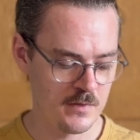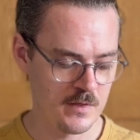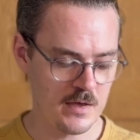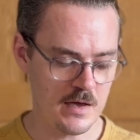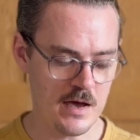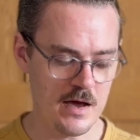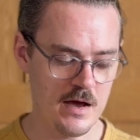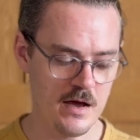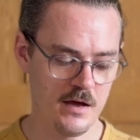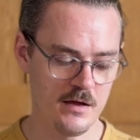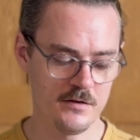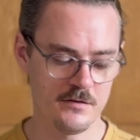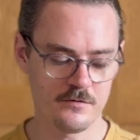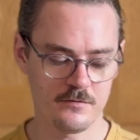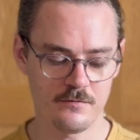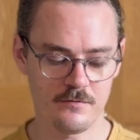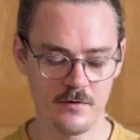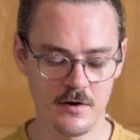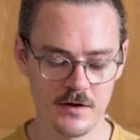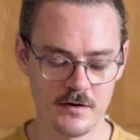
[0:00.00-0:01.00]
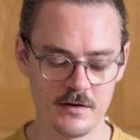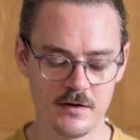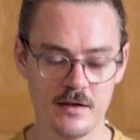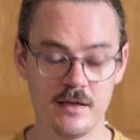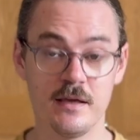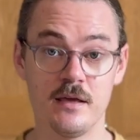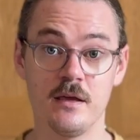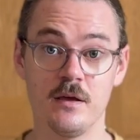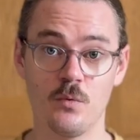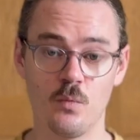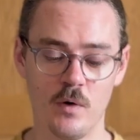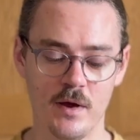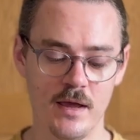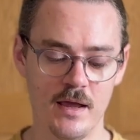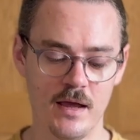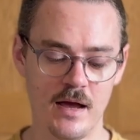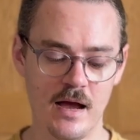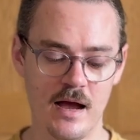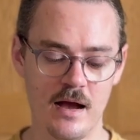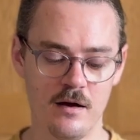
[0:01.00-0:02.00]
and finally we
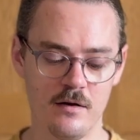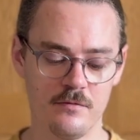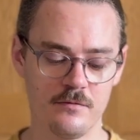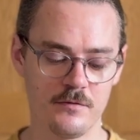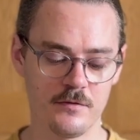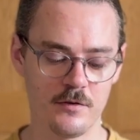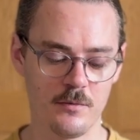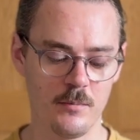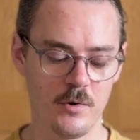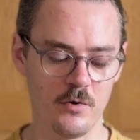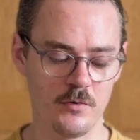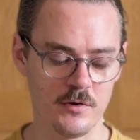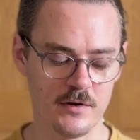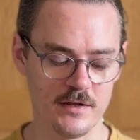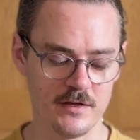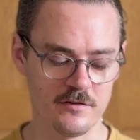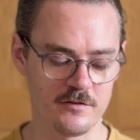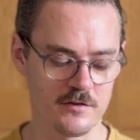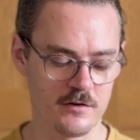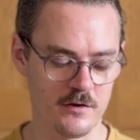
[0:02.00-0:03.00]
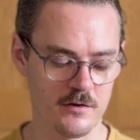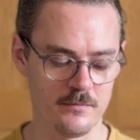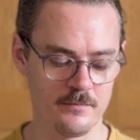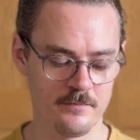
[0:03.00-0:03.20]
have the Mona Lisa,